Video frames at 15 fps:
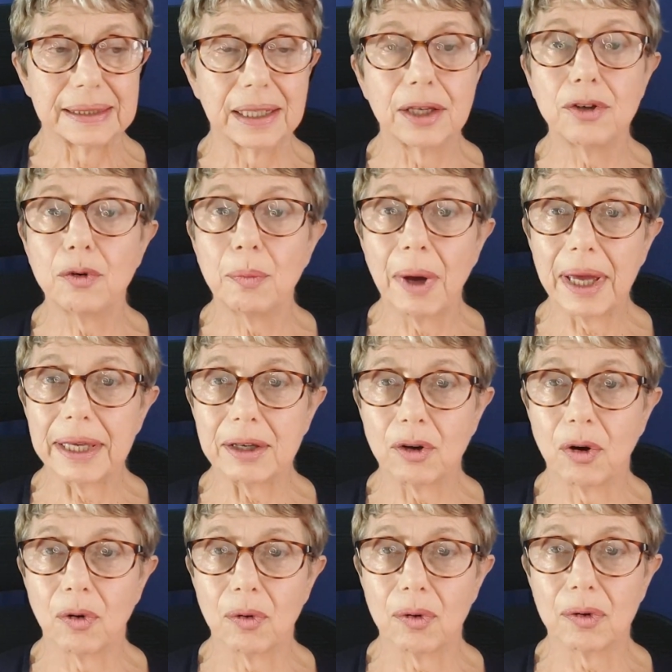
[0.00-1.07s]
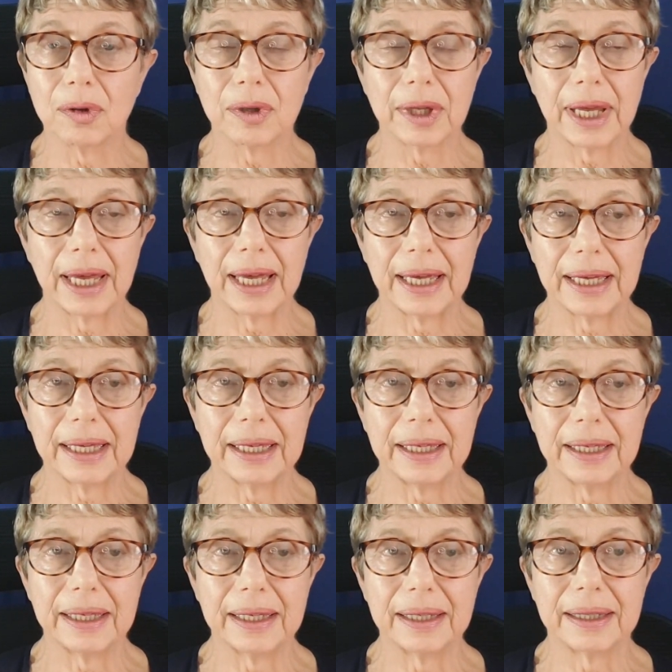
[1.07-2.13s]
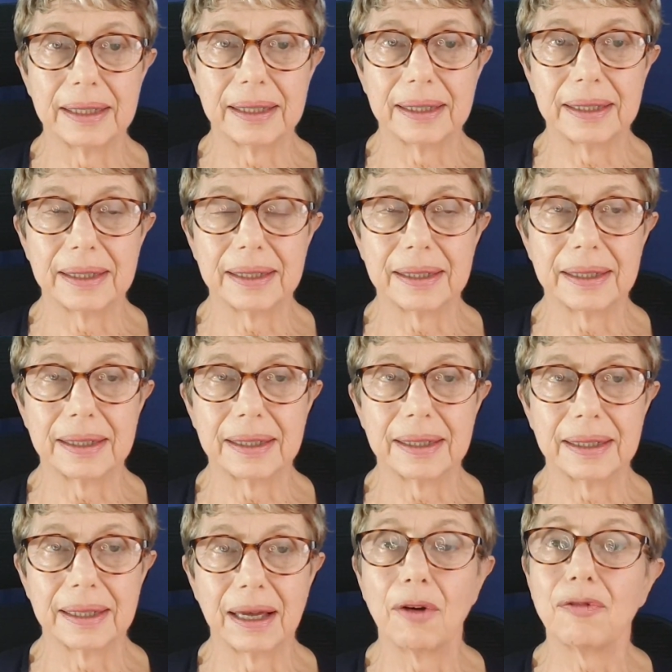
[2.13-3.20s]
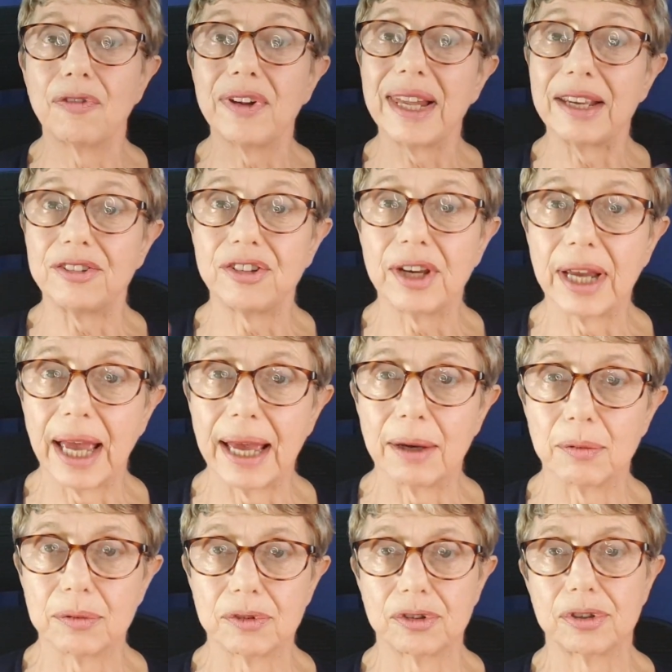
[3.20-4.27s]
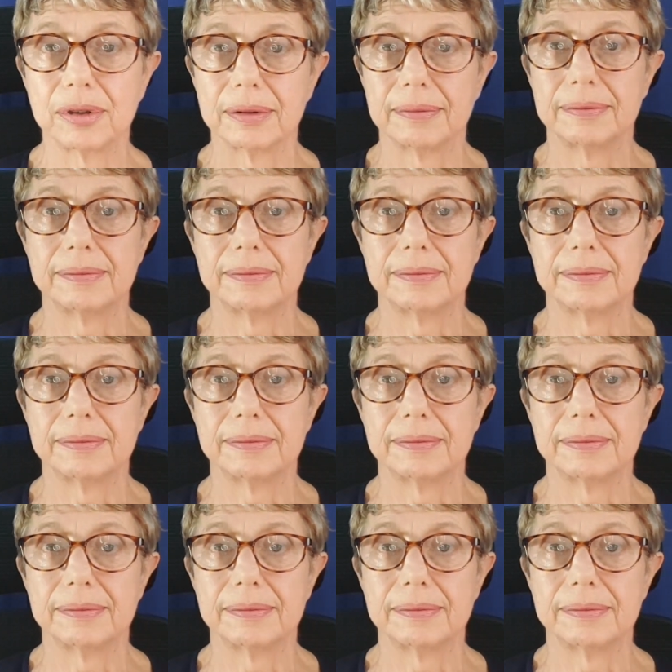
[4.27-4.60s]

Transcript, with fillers: you might call a, a fleshing out